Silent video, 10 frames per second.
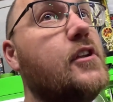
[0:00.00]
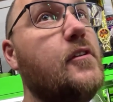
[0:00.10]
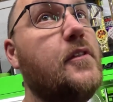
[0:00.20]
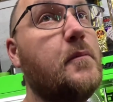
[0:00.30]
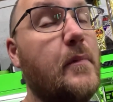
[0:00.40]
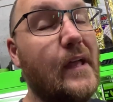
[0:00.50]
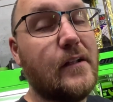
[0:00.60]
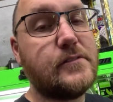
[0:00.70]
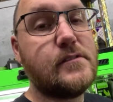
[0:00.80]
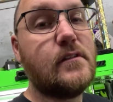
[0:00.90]
toothed
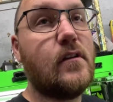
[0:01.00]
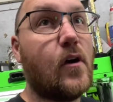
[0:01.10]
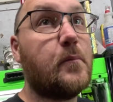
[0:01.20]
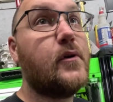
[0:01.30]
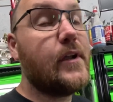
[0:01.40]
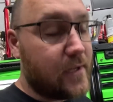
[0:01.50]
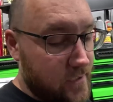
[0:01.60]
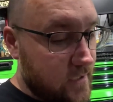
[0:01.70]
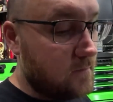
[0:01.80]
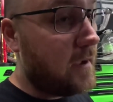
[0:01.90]
belts are pretty good